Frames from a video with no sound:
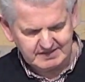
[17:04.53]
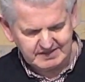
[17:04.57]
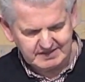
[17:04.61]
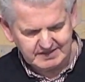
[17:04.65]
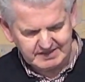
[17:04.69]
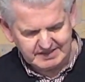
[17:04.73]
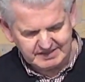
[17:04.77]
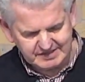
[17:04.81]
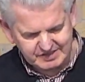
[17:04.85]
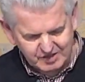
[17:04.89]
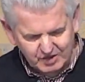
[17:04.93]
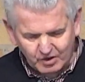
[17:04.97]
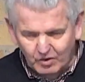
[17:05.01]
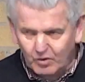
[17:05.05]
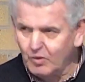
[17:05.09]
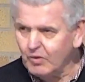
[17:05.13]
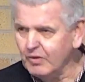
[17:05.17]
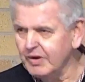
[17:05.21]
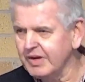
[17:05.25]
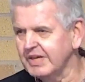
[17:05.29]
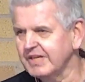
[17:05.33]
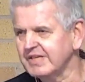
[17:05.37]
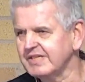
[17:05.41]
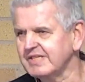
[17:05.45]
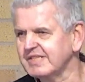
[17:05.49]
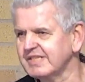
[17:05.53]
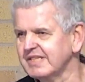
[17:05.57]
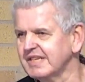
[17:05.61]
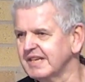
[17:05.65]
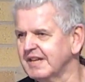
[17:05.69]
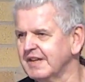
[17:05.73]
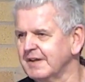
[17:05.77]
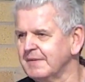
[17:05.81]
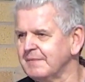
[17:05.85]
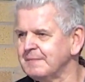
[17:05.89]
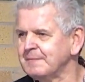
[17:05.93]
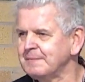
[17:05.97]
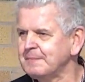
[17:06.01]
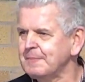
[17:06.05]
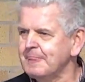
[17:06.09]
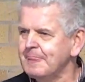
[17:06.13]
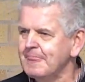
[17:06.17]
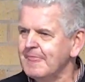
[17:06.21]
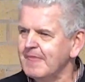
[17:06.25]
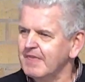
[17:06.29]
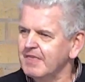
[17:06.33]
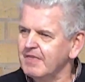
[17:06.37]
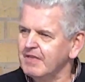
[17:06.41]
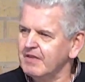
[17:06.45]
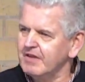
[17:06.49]
it's glorious.
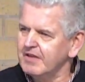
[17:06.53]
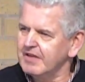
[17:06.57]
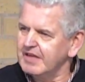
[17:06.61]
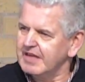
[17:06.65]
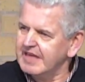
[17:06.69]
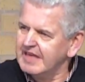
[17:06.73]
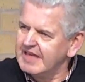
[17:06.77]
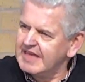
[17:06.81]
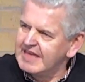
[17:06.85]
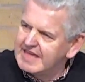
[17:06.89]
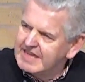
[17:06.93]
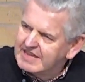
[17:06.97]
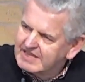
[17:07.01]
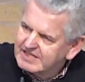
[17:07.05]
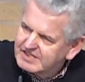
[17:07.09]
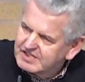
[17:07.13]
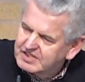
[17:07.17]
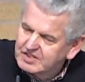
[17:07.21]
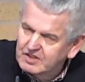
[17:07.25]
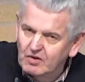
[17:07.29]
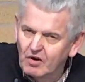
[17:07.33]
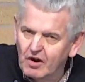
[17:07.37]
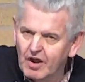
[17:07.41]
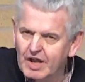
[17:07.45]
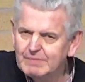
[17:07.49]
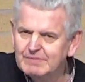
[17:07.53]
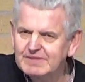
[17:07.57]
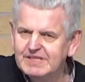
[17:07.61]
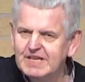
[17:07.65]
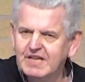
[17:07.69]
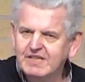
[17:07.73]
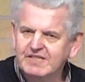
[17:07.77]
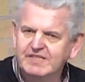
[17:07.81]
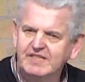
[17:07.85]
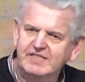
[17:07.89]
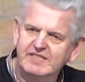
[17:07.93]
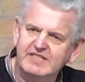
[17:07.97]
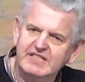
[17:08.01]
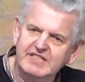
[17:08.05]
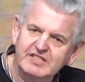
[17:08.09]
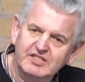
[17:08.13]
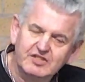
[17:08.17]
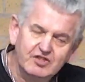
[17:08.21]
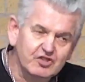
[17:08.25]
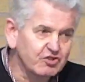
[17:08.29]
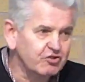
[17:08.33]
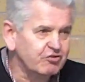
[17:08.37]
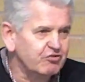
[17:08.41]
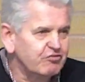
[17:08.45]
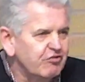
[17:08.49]
He describes us as his
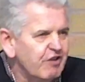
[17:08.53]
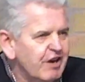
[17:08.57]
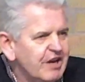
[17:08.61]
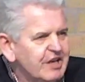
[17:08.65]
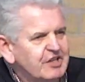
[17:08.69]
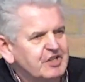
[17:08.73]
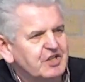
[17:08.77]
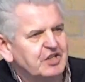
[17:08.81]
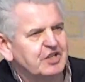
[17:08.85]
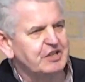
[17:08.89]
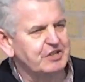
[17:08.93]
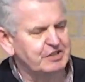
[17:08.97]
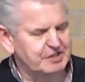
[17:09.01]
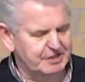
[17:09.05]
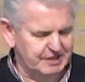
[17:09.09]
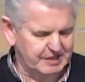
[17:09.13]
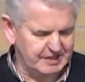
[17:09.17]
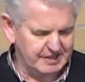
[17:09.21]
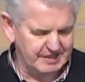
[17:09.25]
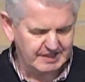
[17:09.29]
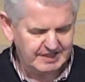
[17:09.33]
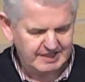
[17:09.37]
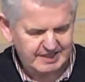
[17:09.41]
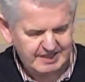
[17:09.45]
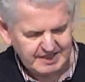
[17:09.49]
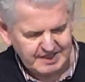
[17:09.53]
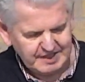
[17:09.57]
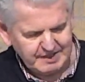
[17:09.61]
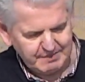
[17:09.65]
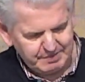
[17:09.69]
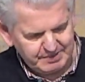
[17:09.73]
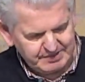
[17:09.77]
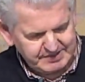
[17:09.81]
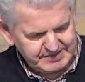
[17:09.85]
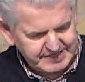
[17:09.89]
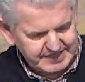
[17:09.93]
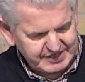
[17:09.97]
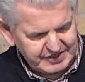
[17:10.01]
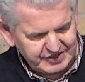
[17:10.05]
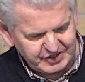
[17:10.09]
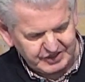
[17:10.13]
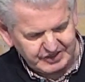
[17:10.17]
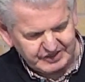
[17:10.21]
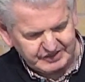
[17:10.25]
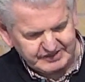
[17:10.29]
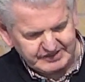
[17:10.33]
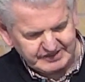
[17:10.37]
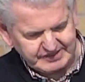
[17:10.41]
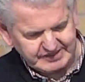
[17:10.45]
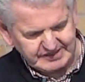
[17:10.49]
treasured
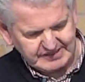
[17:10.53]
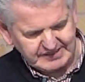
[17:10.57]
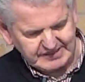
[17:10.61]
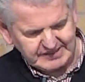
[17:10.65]
possession.